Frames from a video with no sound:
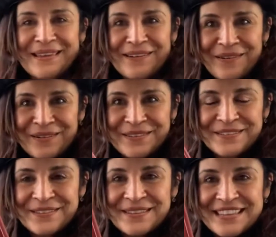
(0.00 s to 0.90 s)

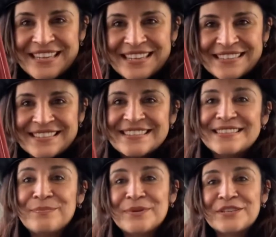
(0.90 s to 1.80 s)
Also, this is
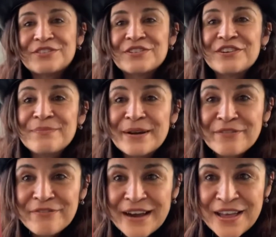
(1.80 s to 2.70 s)
the picture of my
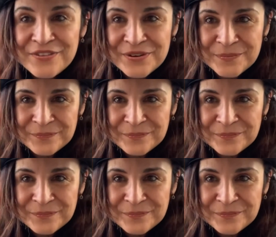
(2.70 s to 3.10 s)
father.